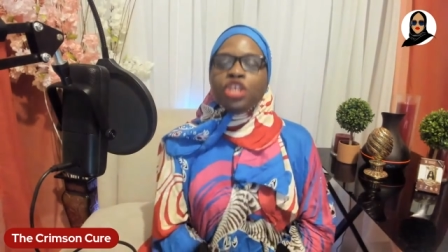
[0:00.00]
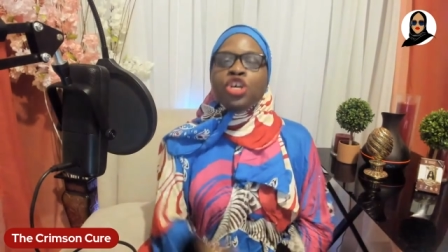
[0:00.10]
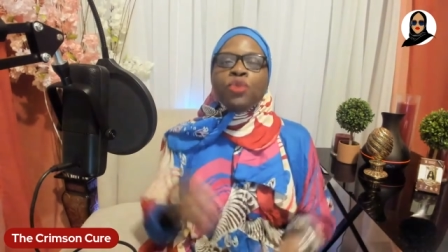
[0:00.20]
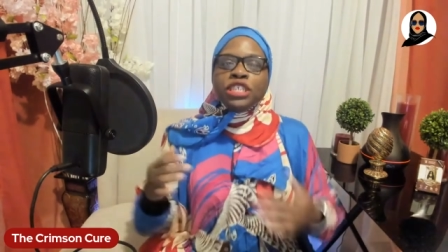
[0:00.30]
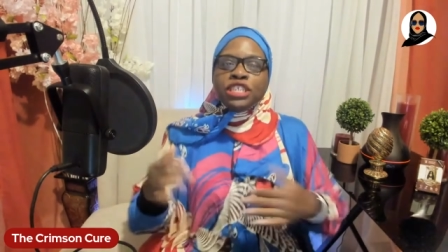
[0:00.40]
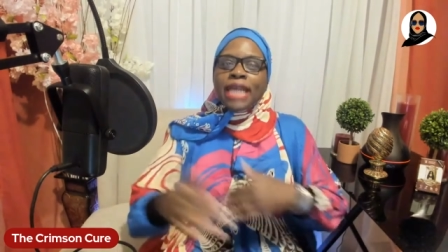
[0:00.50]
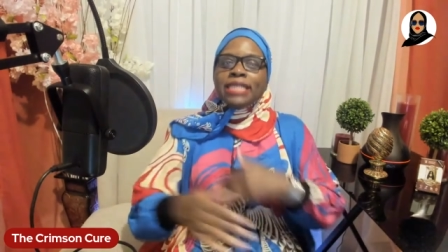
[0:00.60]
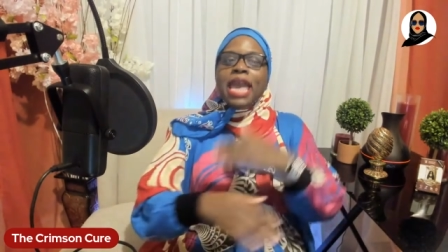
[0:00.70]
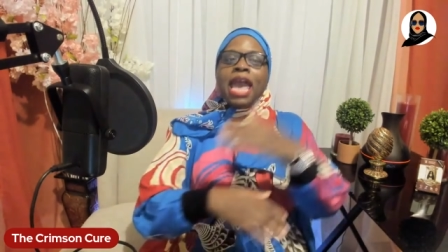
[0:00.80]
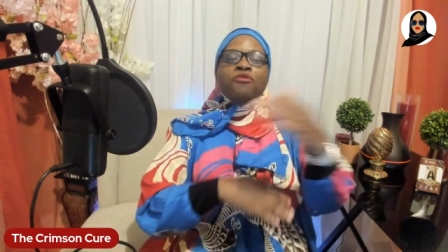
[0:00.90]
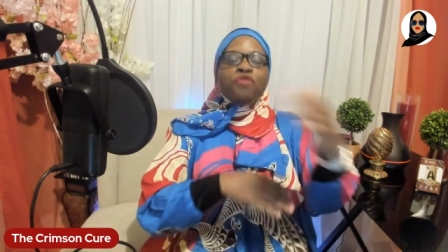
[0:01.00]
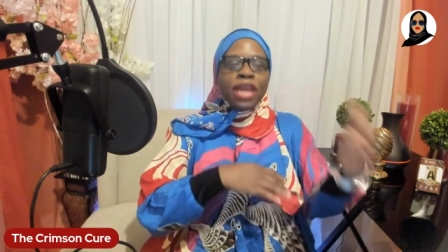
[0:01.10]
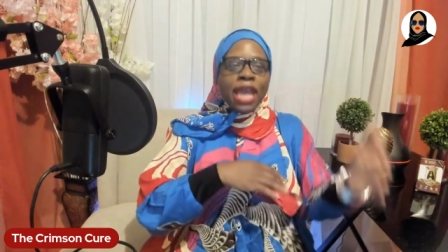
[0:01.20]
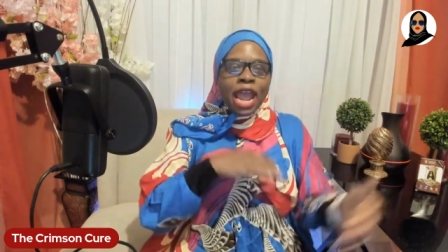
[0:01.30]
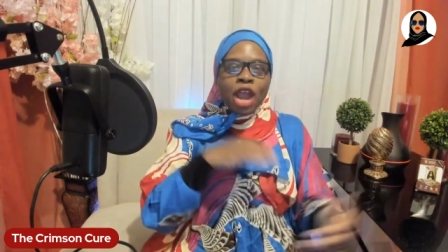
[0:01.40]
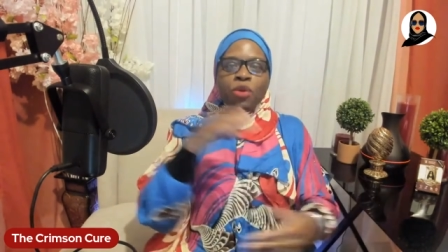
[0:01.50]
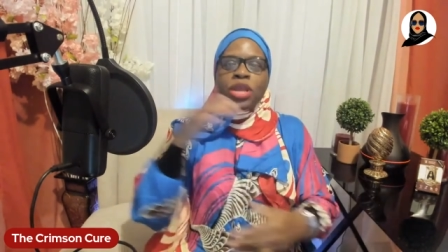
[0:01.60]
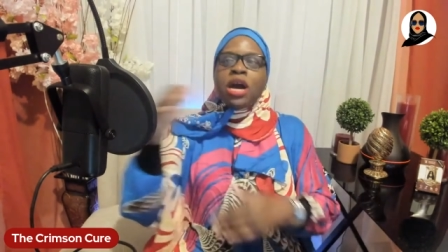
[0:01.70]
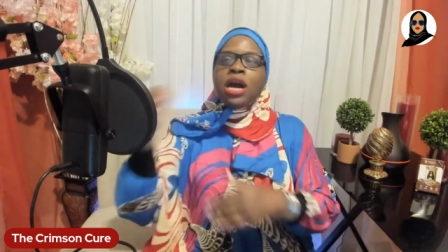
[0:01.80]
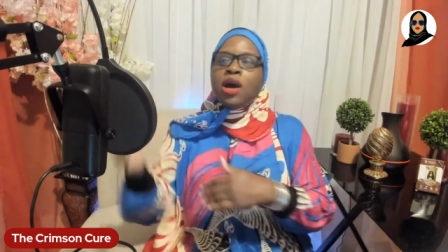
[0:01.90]
You reject every
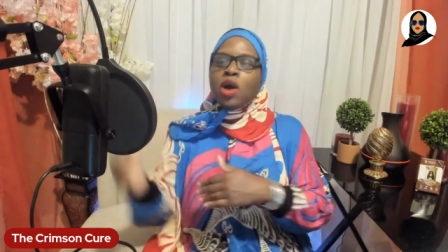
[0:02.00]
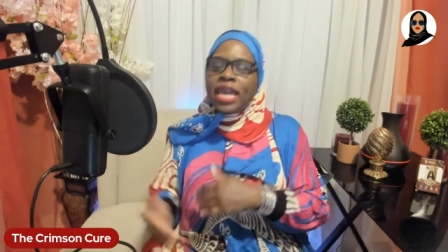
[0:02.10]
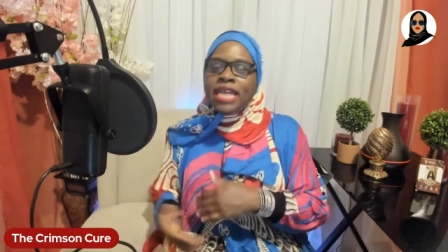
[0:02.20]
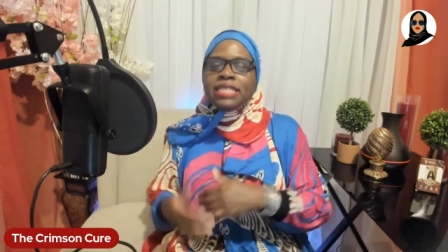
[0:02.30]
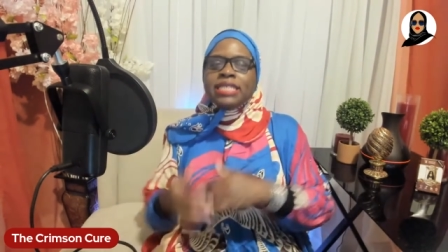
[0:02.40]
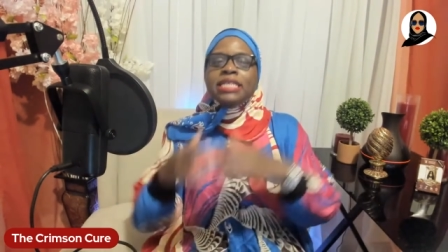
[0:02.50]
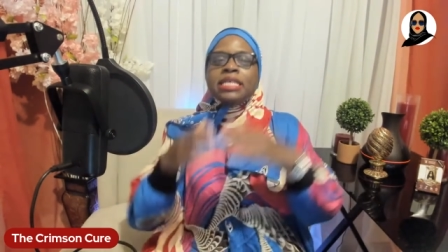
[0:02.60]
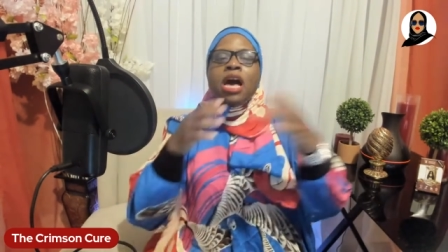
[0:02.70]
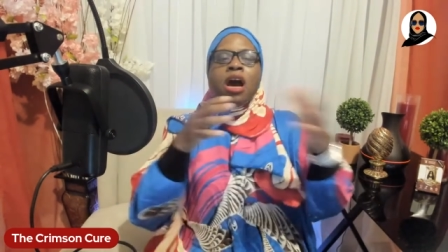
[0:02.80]
area of instance